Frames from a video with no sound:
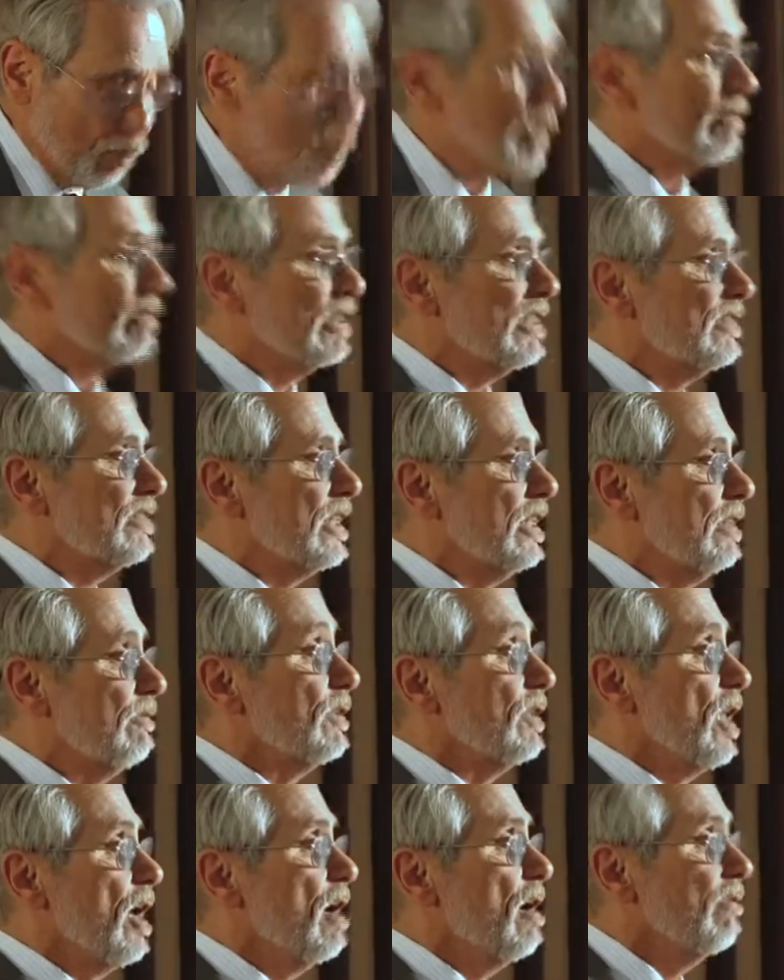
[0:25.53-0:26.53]
We
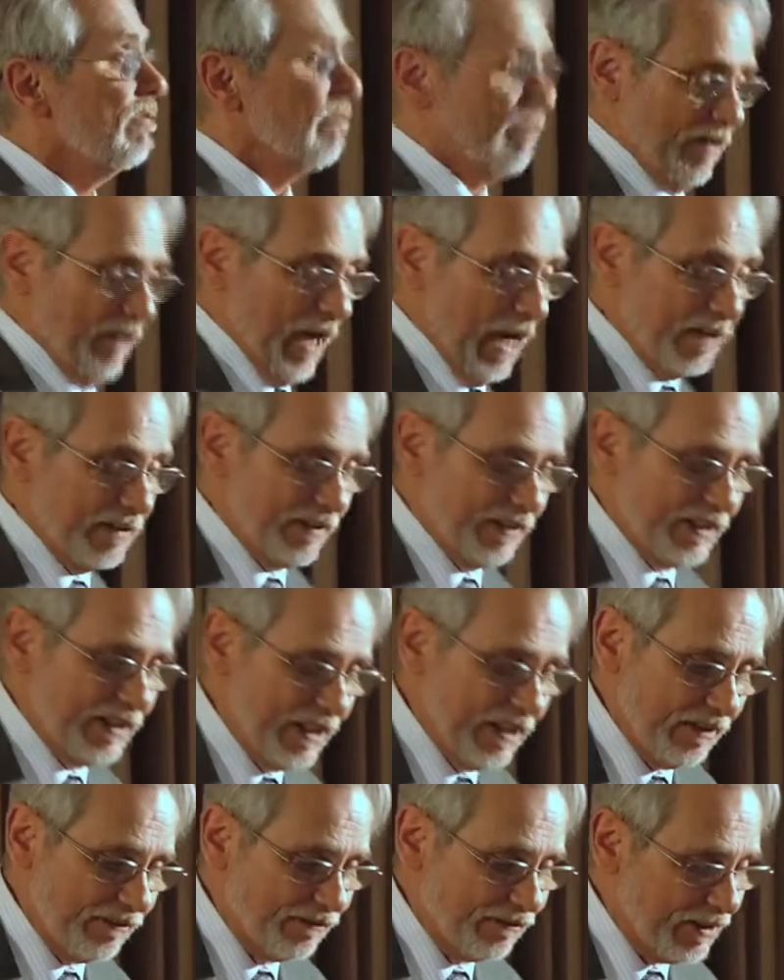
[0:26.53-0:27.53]
receive love as a
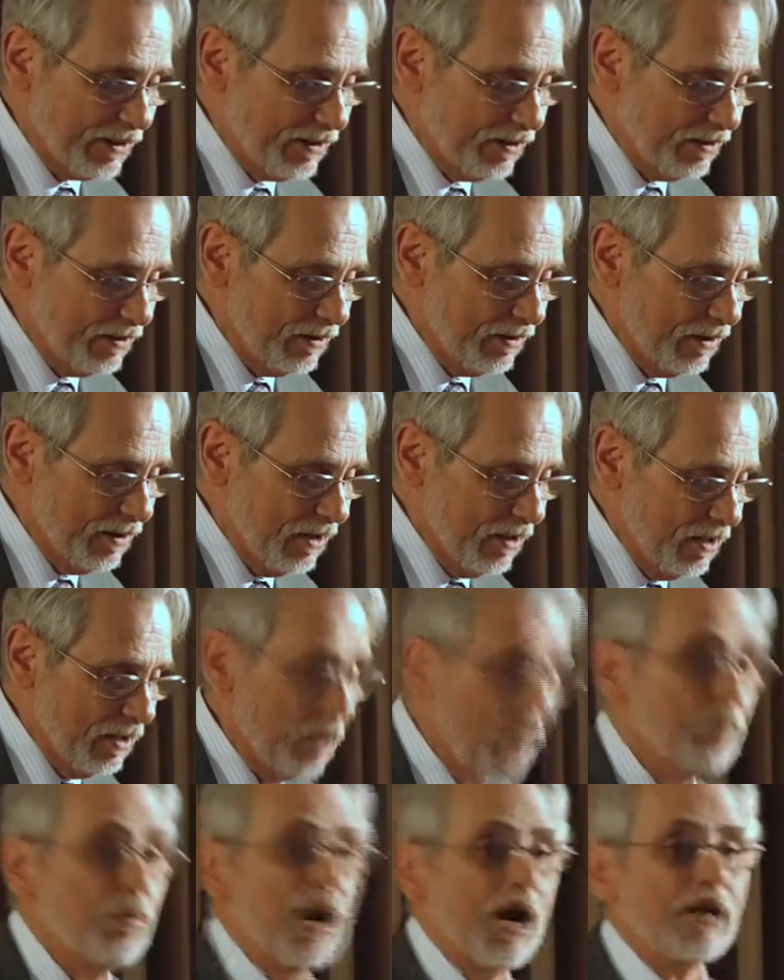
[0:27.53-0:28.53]
gift,
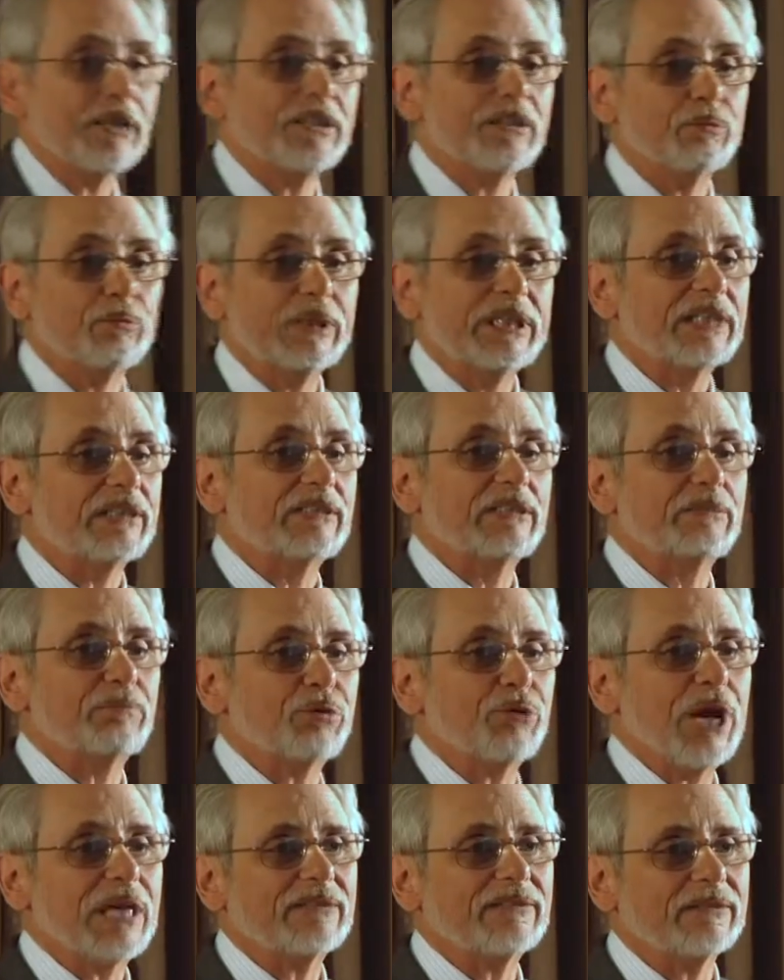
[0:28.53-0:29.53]
but we
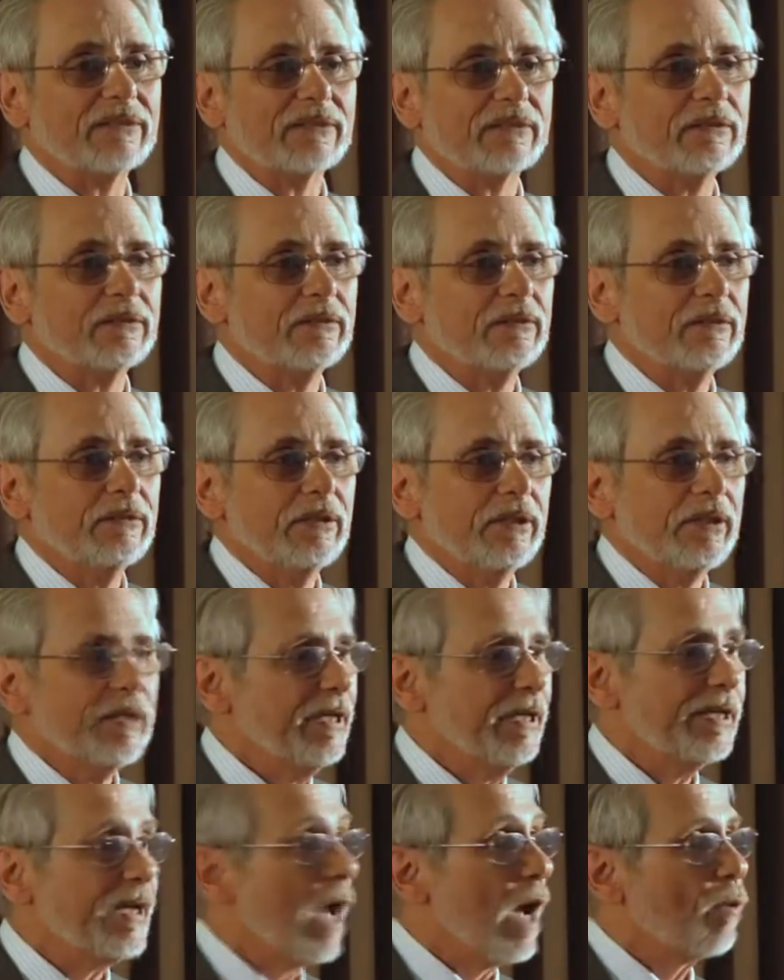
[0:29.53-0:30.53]
express it
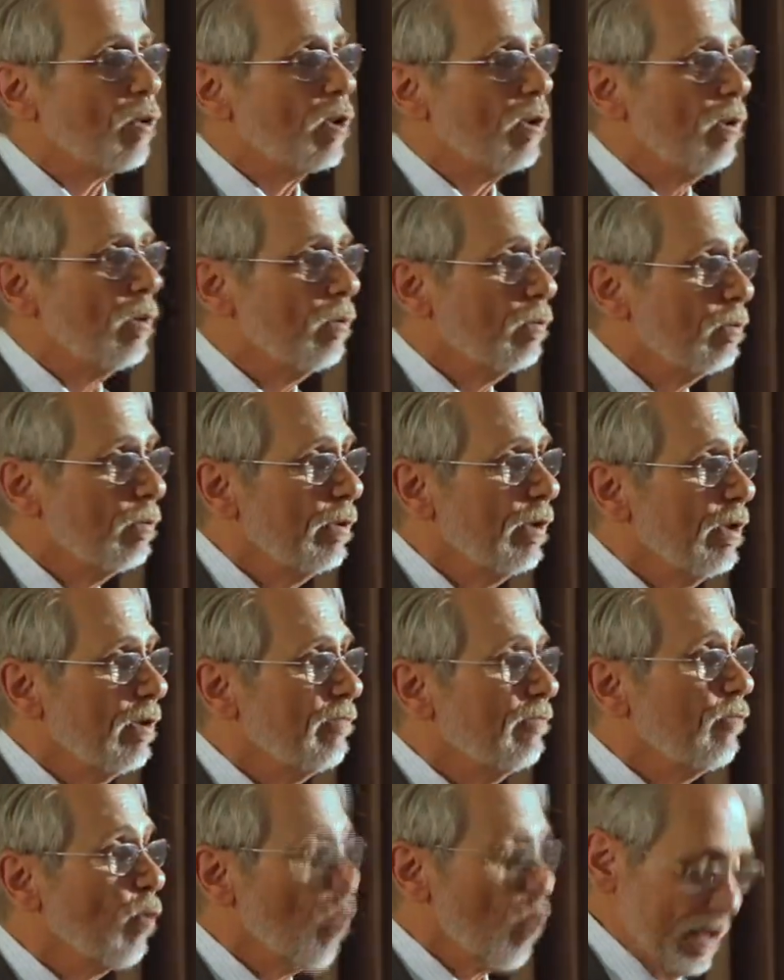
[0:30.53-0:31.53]
in our
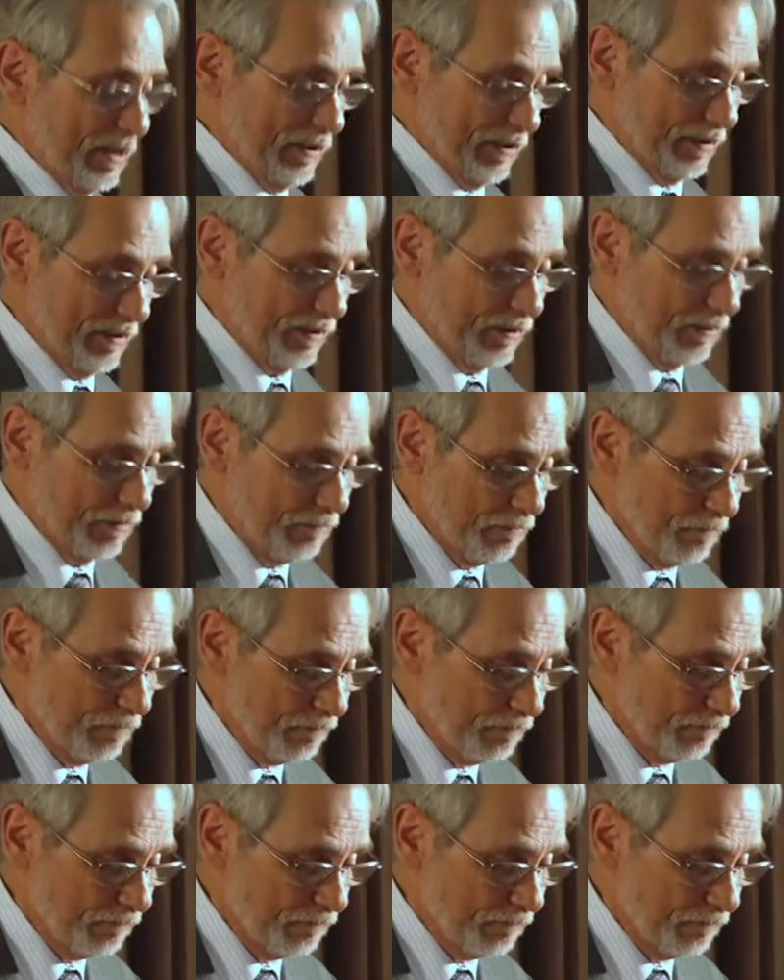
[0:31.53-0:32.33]
own voice.